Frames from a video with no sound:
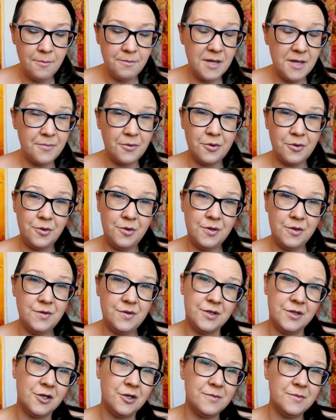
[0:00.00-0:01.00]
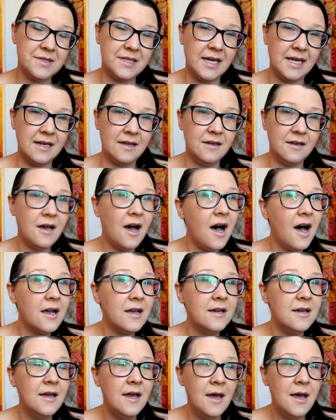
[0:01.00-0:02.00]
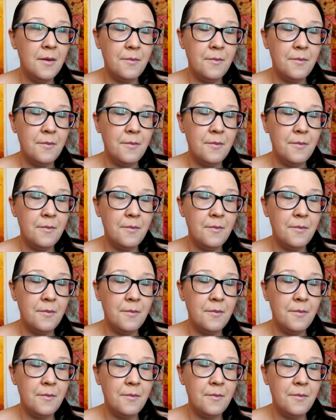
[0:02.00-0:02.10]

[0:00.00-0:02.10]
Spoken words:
People who use terms like cuck,